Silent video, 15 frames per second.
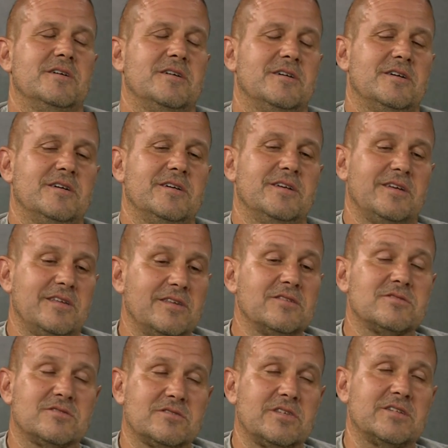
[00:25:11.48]
Uh,
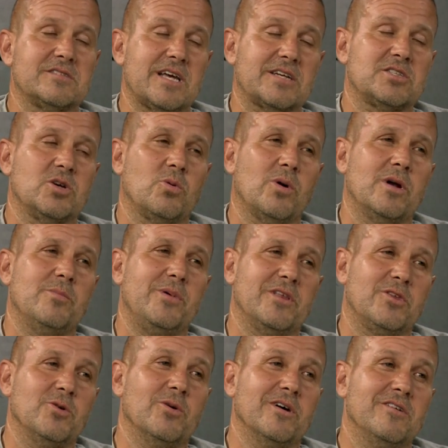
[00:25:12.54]
there's there's actually quite a bit
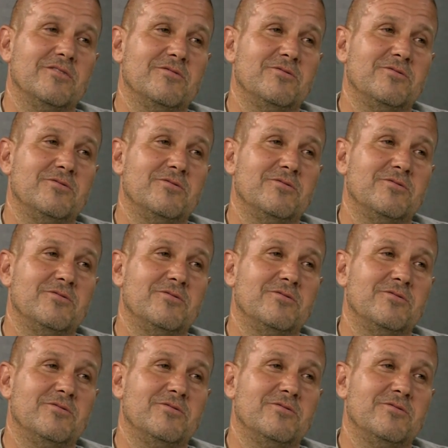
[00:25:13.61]
to it.